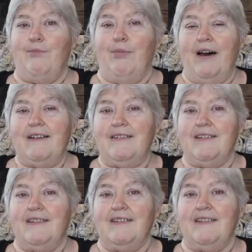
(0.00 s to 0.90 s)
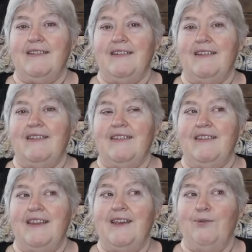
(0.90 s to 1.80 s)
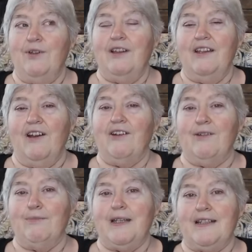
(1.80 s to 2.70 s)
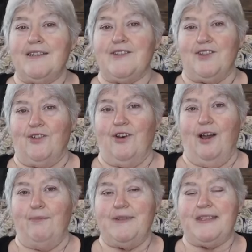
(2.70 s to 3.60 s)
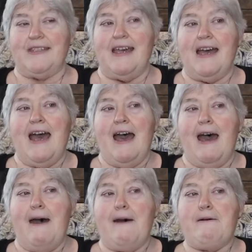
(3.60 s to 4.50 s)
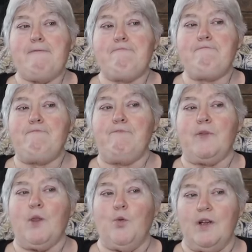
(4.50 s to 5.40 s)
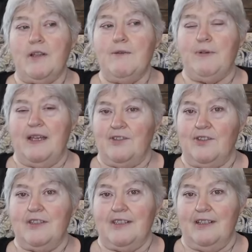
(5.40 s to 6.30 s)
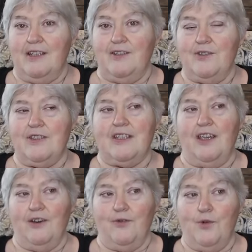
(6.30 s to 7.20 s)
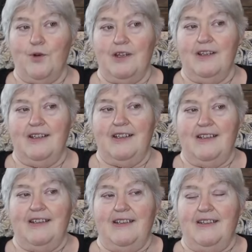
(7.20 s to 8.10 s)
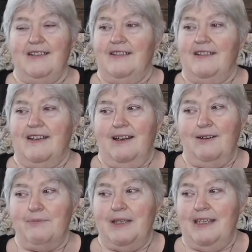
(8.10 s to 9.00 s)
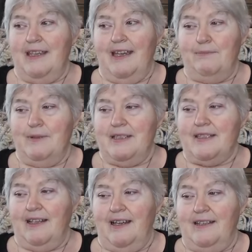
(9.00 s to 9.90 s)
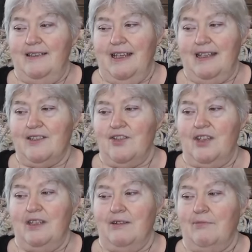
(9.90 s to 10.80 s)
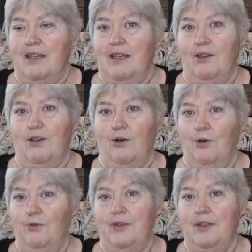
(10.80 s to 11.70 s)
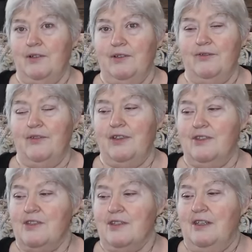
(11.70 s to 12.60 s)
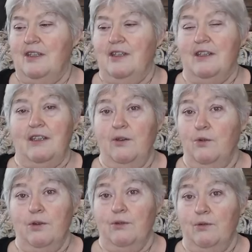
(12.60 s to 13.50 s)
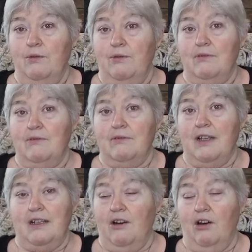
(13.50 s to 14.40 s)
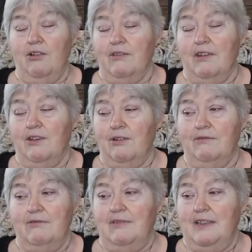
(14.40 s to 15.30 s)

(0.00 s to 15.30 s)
but they really are a menace to crops. Um, one of the patients that I used to care for um, he had beside next to him a whole field of his. He grew, had a garden there